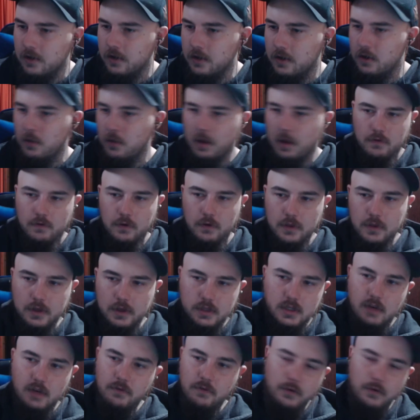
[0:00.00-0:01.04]
You know, I vote this,
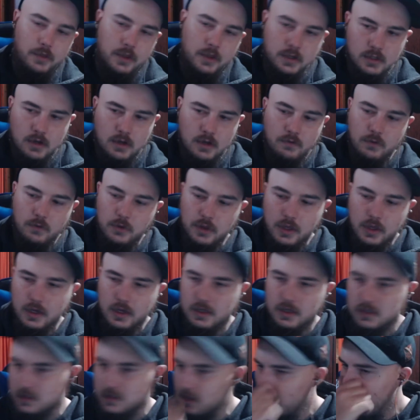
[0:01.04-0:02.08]
I vote this, I vote
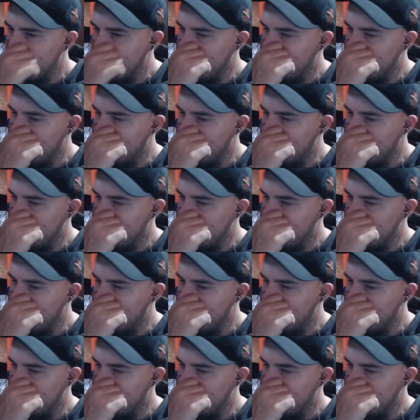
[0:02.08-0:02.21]
this,